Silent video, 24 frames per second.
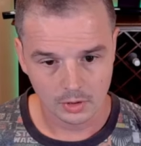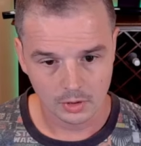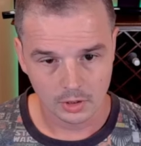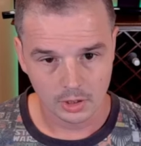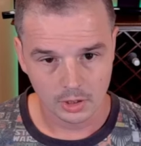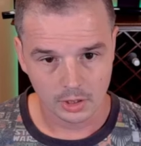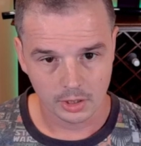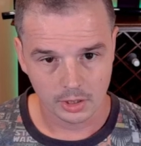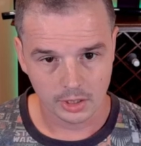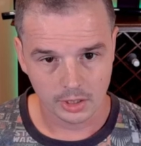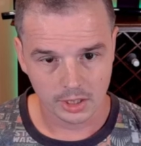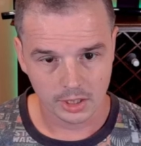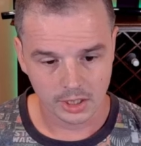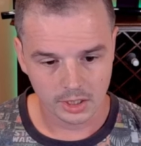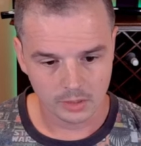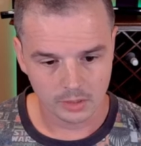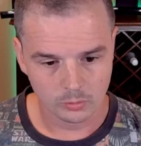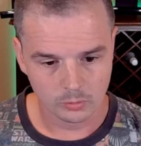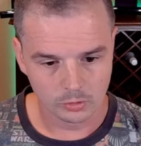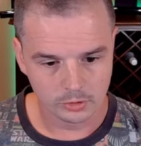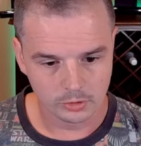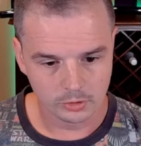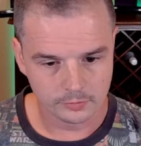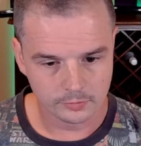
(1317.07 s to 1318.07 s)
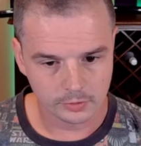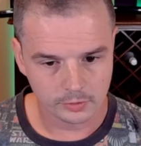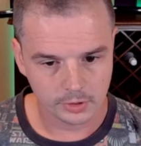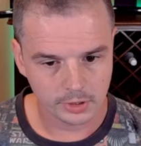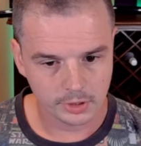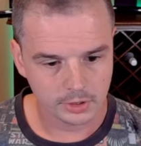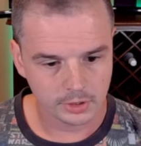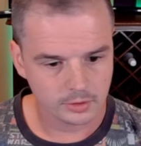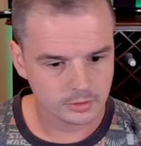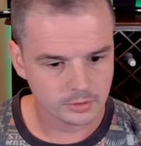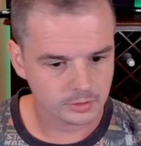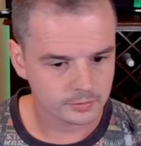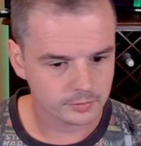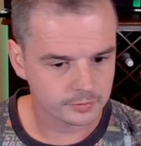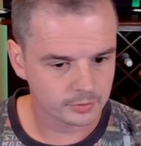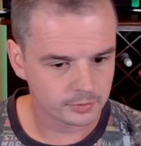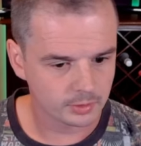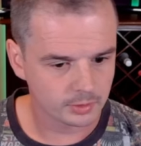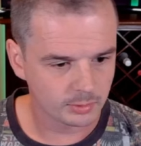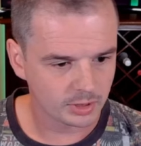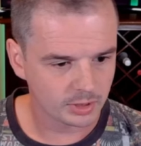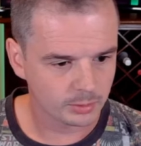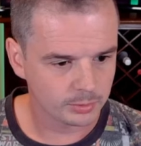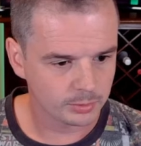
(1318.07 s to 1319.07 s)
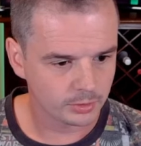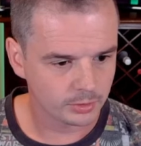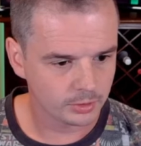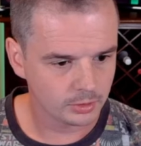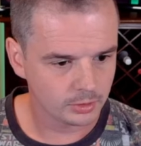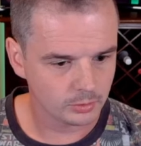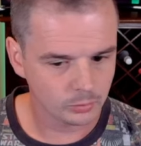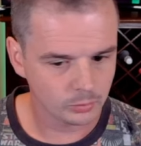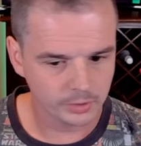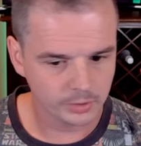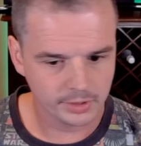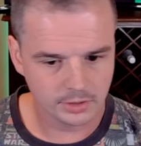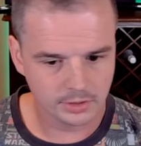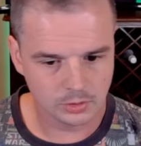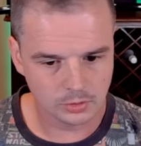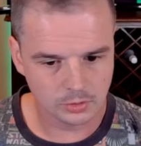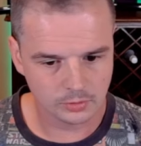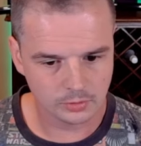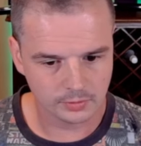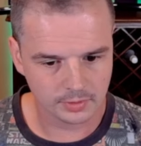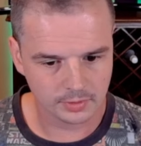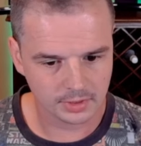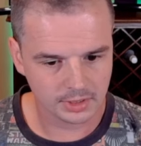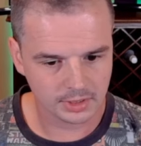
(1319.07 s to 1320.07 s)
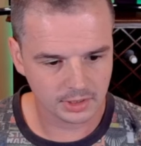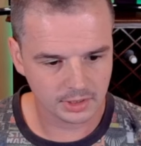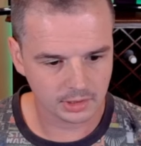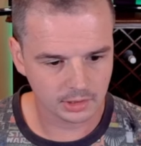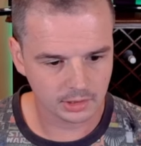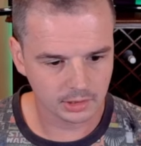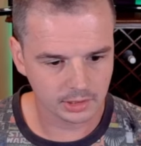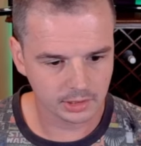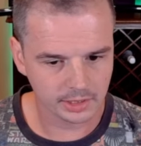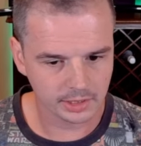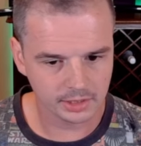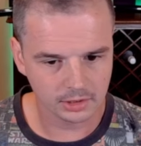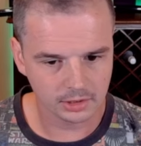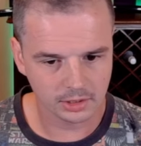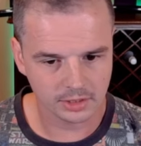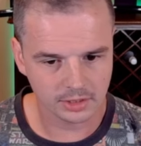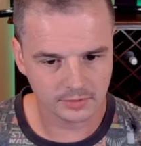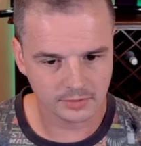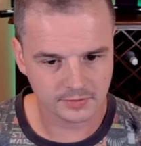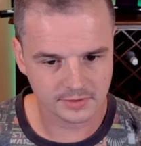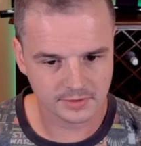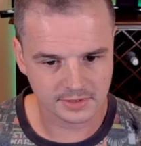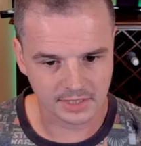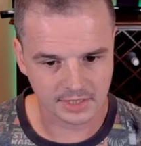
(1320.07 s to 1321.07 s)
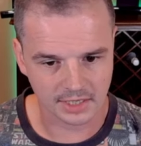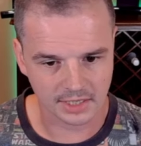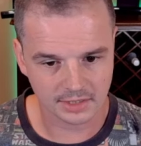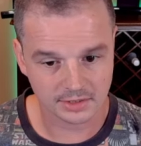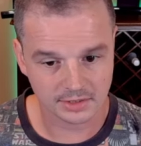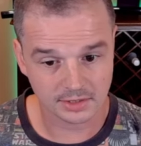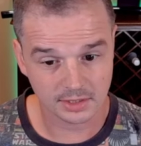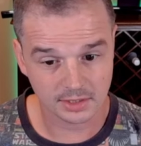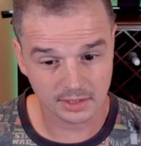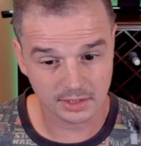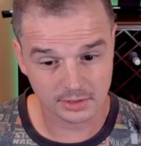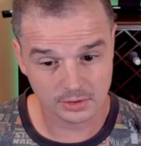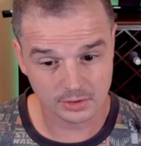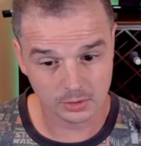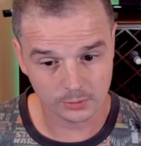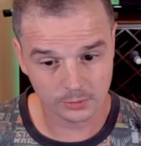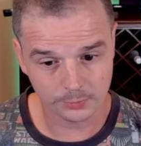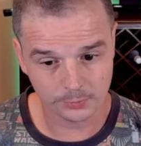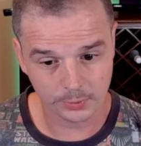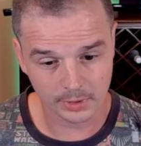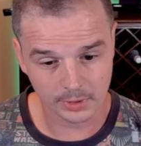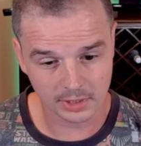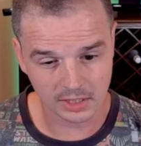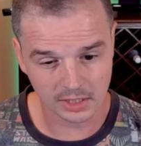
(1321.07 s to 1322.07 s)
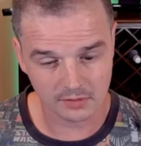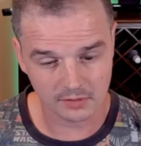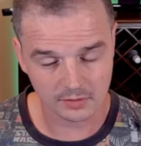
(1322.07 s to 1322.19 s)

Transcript: And Wooded Foothills from our opponent. We do find Leyline of Sanctity, so if we can ever